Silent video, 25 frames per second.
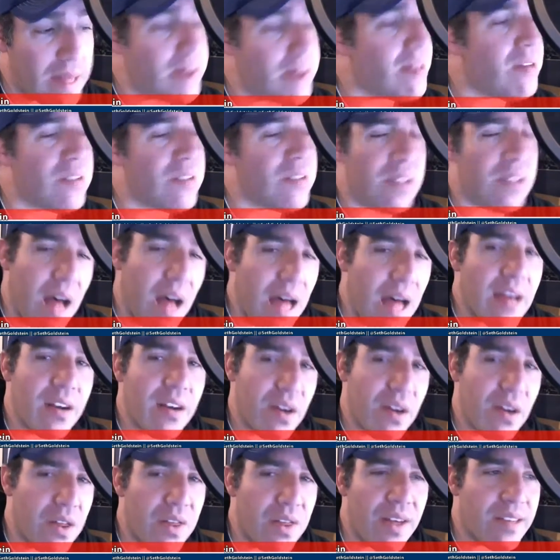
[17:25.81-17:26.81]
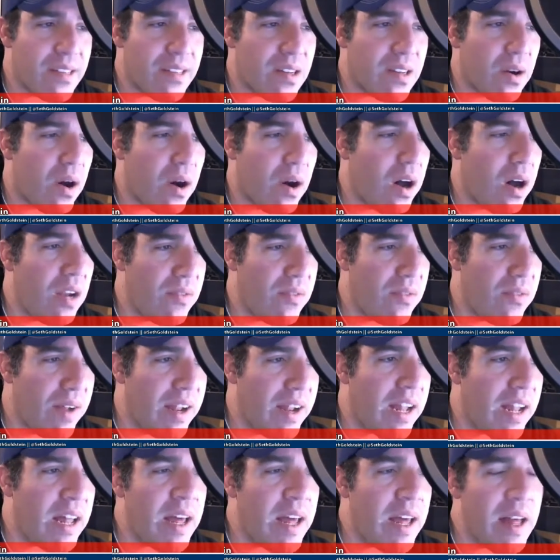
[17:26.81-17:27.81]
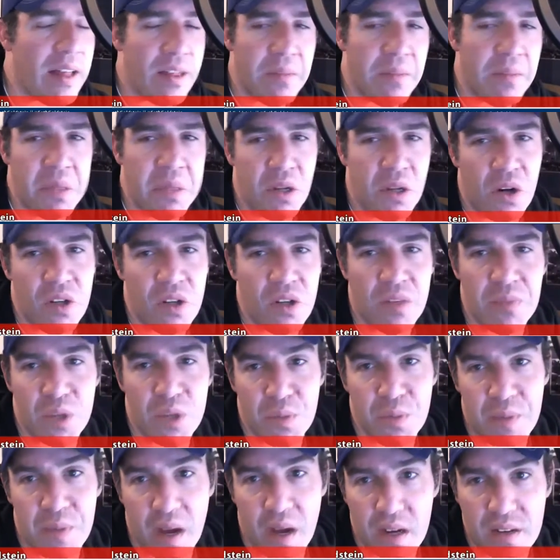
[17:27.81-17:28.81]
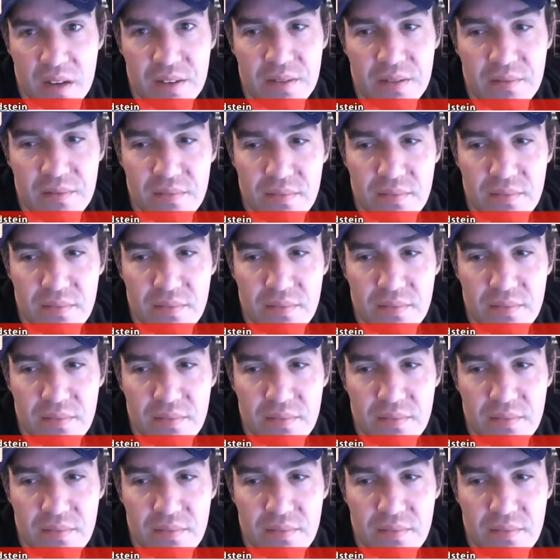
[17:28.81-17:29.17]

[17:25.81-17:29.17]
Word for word: There's a lot of good things that go on on Reddit, but there are some schmucks.